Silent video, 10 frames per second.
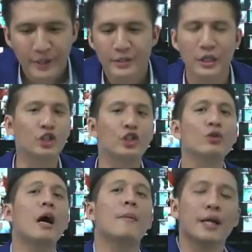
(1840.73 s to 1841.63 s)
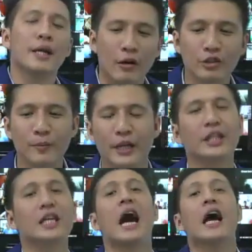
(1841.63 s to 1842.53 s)
They should not want to count you be a
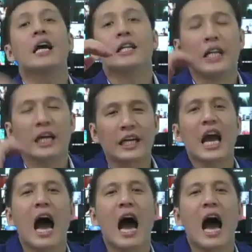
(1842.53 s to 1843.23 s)
thing. They get